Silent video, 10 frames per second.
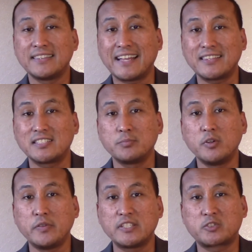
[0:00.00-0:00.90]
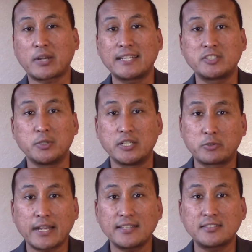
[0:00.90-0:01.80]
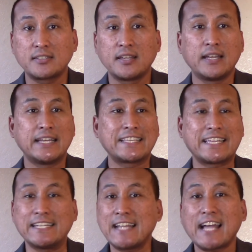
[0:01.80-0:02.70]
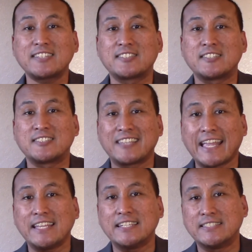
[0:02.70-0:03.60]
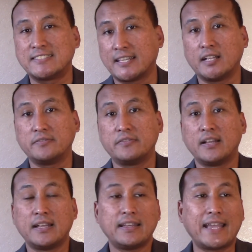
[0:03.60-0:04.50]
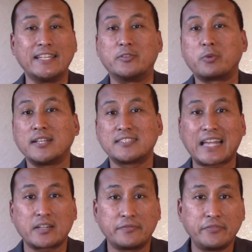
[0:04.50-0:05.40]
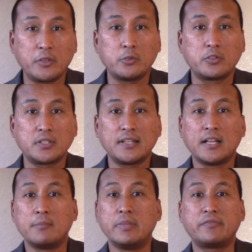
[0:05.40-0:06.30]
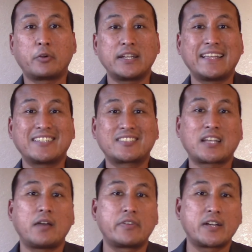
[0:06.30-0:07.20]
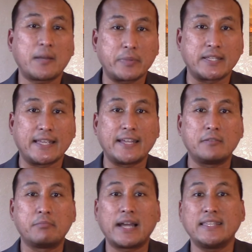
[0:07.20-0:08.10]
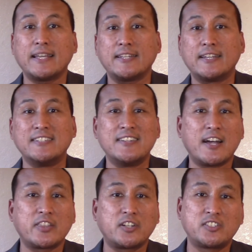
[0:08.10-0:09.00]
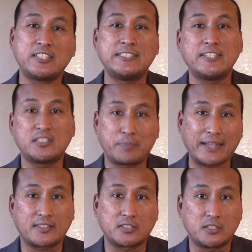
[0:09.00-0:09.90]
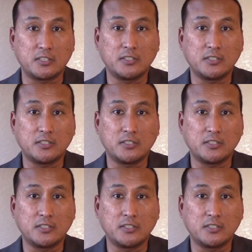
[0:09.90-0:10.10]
that this movie is trying to address cannot sustain itself, and it runs out of fuel before it gets covered up again by yet another C G spectacle.